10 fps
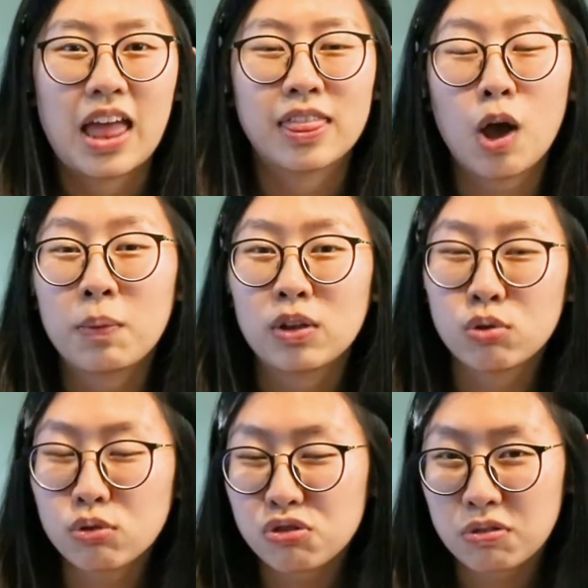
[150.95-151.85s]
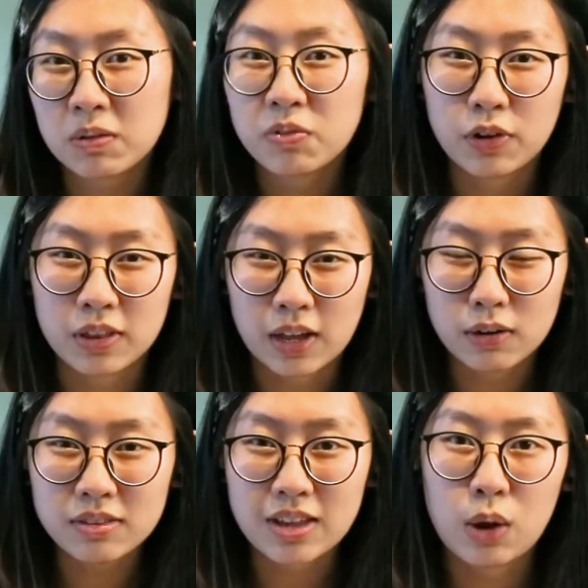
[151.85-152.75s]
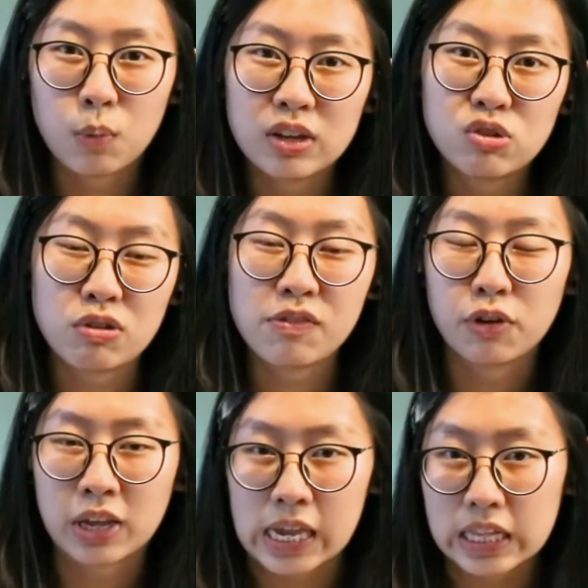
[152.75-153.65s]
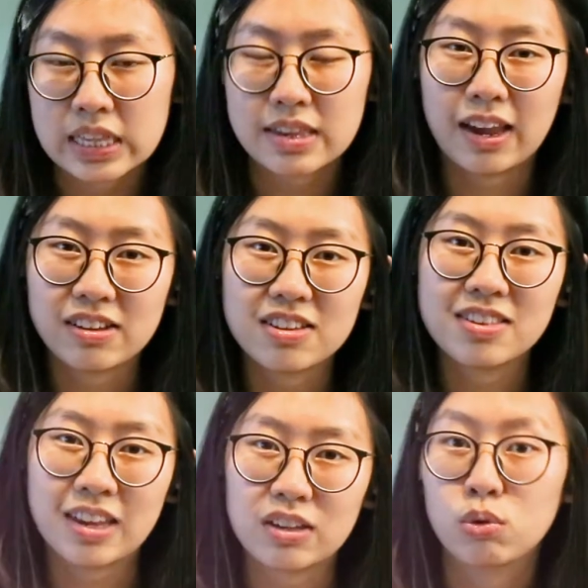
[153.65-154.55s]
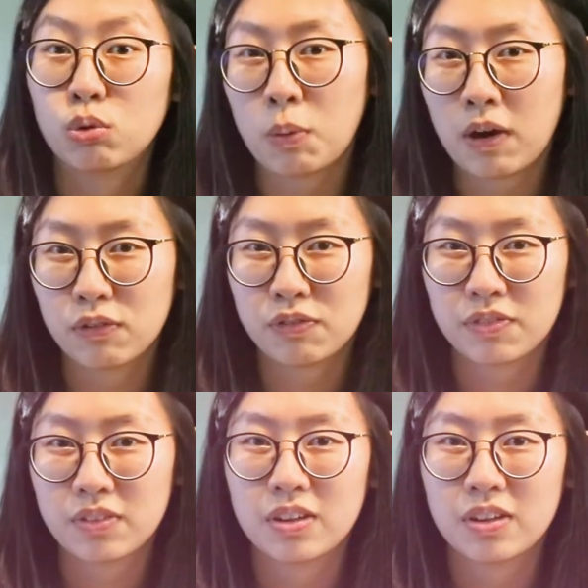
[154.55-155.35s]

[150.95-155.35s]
There will be two streams for adults and one stream for kids ages 6 to 12.